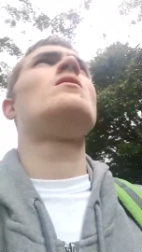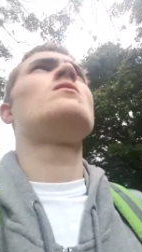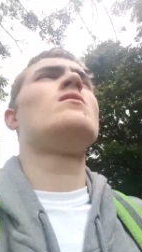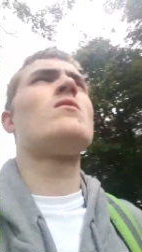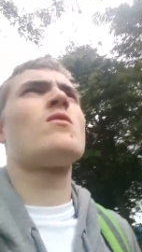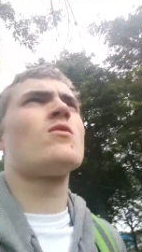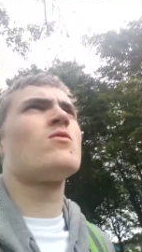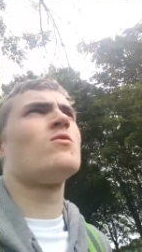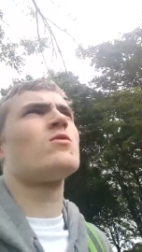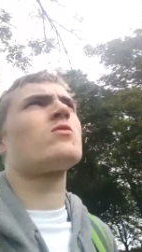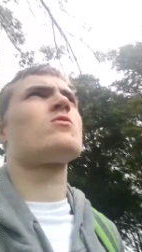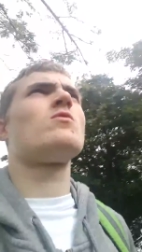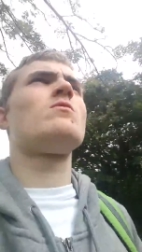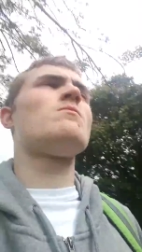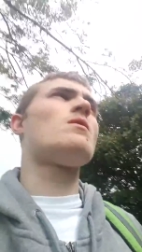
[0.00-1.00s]
gonna close
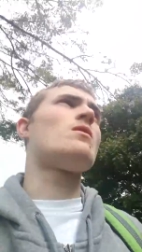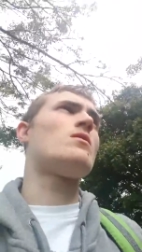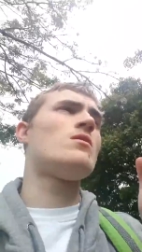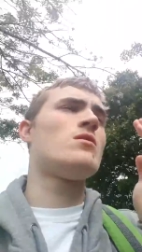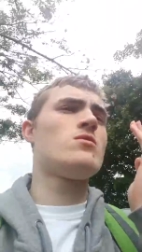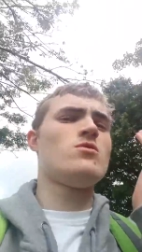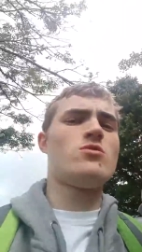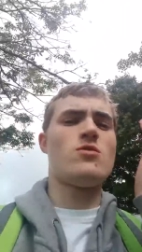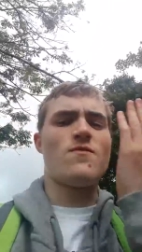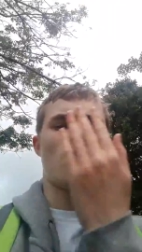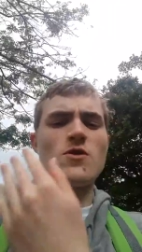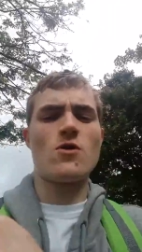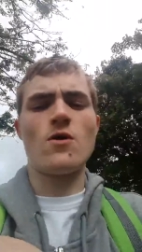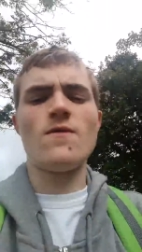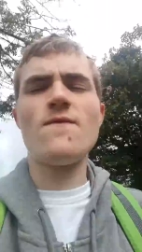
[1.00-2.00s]
all my YouTube
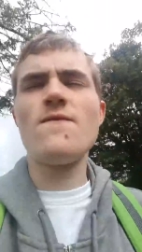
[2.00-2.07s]
videos off.